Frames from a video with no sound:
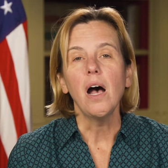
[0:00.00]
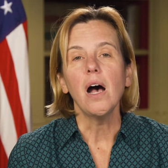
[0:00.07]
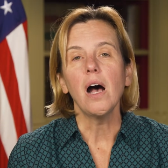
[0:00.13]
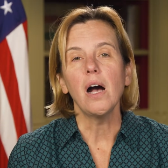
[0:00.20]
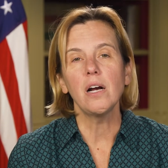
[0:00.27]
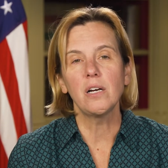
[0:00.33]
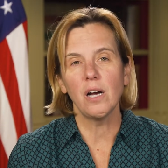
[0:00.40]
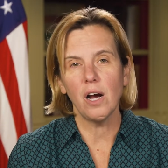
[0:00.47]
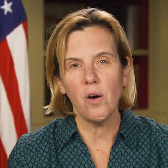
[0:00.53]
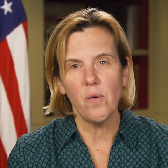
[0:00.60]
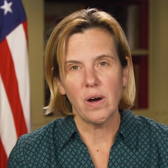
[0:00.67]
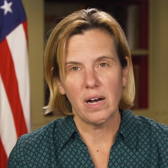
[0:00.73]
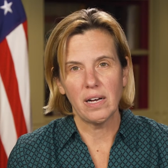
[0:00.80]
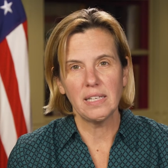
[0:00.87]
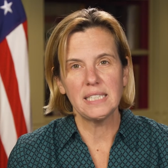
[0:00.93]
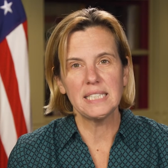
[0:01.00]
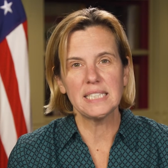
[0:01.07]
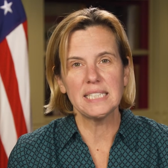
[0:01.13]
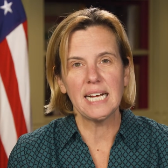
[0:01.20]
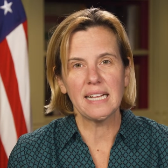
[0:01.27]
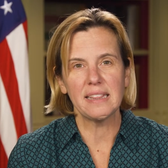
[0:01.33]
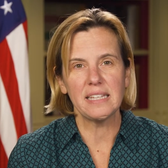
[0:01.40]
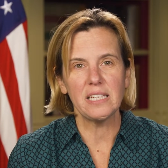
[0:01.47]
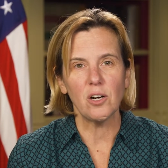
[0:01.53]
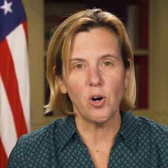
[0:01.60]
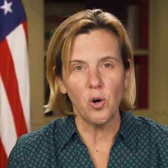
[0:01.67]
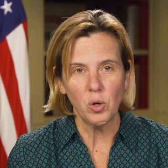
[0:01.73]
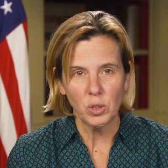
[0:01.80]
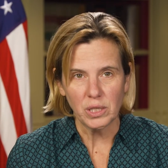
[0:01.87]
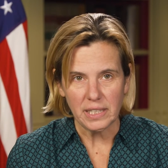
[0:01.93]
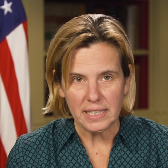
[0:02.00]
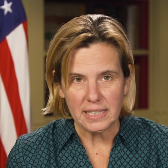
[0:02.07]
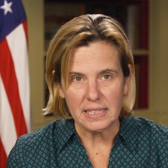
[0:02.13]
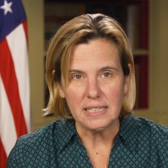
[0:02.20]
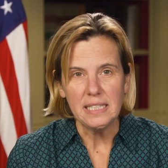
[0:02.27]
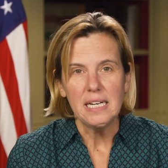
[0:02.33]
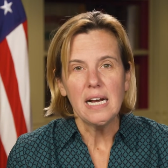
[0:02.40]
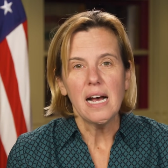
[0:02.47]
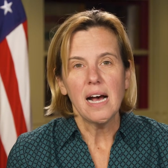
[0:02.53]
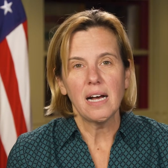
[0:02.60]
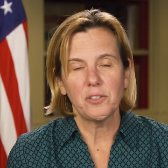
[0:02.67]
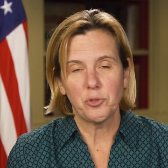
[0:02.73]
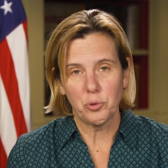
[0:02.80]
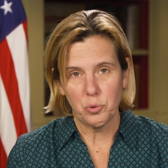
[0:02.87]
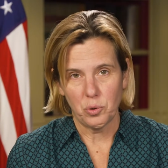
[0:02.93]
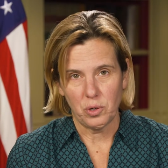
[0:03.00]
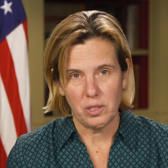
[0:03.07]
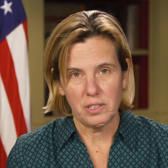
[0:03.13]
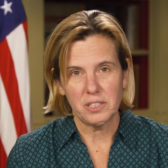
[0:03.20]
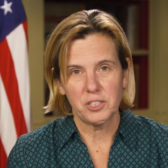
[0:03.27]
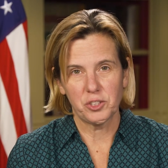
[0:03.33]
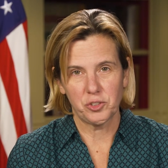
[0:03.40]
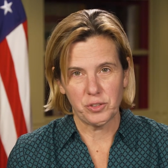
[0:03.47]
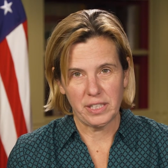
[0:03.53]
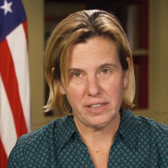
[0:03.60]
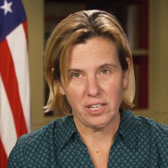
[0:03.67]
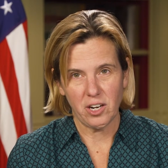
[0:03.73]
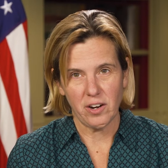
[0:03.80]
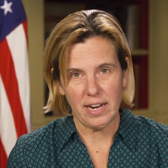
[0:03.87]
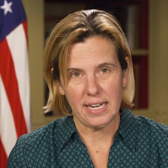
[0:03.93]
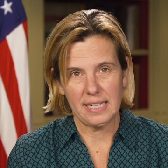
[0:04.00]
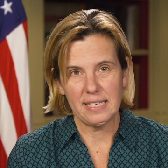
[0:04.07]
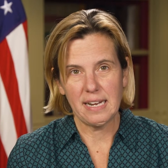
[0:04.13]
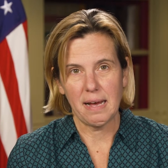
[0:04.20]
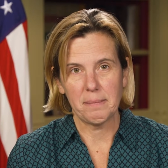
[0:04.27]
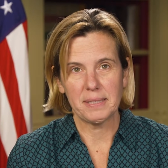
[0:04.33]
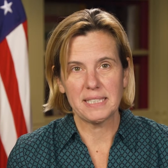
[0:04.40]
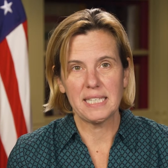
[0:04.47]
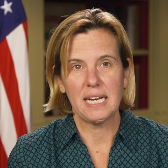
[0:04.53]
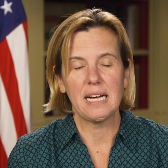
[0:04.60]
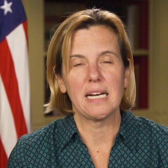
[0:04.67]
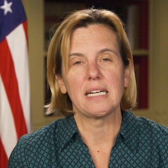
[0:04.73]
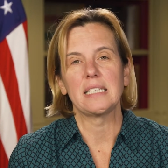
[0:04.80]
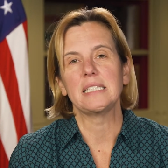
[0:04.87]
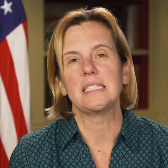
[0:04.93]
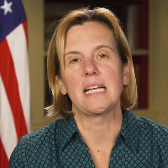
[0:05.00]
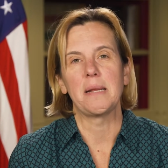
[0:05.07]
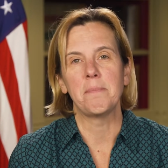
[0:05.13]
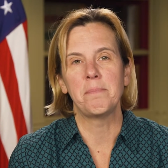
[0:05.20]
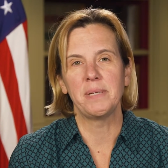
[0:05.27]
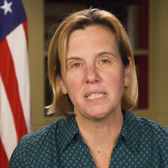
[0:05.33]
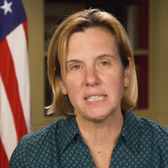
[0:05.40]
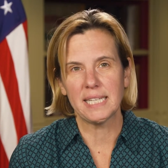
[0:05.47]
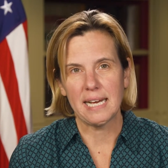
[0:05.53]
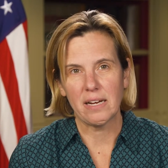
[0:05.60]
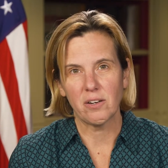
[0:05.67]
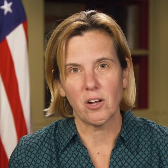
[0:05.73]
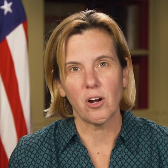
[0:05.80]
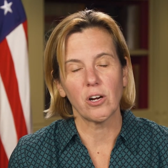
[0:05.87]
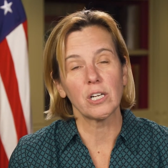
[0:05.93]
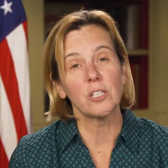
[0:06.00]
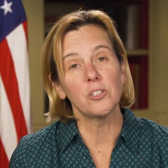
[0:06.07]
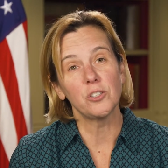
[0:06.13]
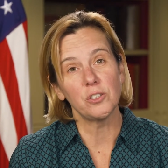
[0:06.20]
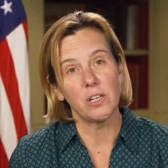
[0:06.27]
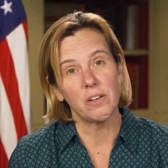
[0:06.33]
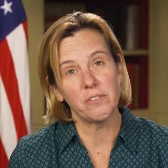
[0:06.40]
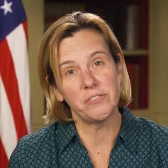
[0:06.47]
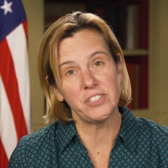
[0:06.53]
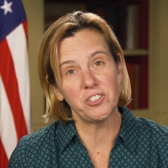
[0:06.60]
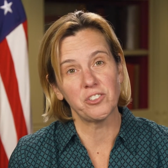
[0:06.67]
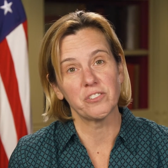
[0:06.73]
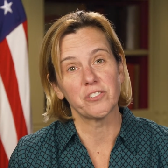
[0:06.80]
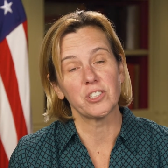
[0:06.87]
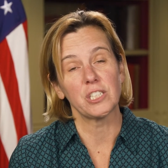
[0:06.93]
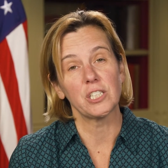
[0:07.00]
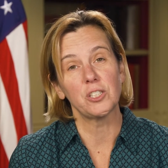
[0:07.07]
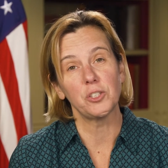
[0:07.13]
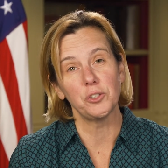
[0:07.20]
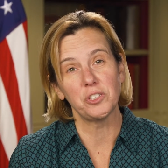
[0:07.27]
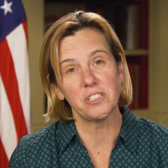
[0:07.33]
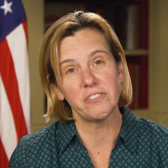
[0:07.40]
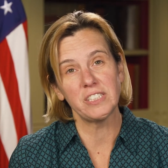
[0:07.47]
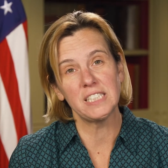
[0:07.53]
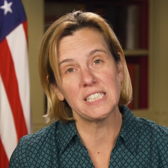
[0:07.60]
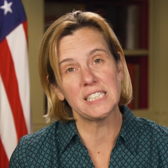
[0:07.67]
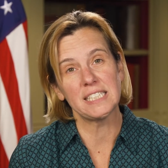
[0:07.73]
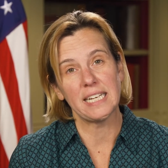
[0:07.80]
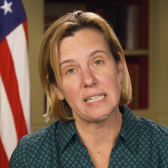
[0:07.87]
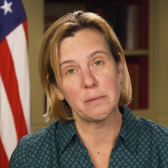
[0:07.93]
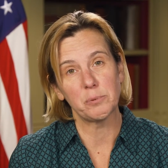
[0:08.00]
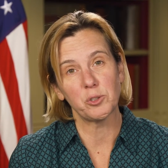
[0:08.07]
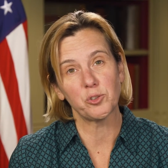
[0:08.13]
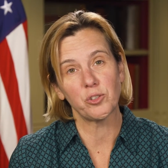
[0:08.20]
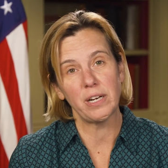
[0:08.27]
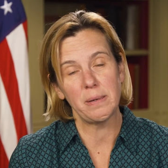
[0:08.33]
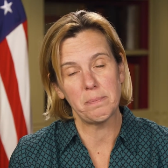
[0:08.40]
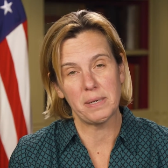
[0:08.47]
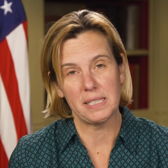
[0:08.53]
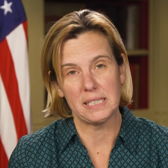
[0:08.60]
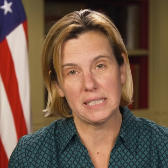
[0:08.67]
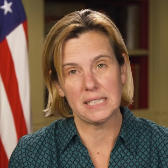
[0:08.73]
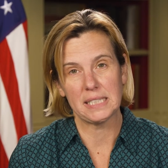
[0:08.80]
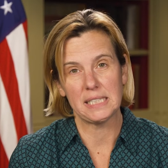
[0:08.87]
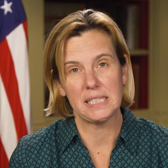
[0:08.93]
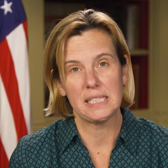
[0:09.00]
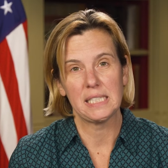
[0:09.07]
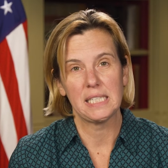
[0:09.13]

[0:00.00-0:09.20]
AGOA is not the only tool to strengthen our economic ties and build out our vision for an inclusive and sustainable trade policy.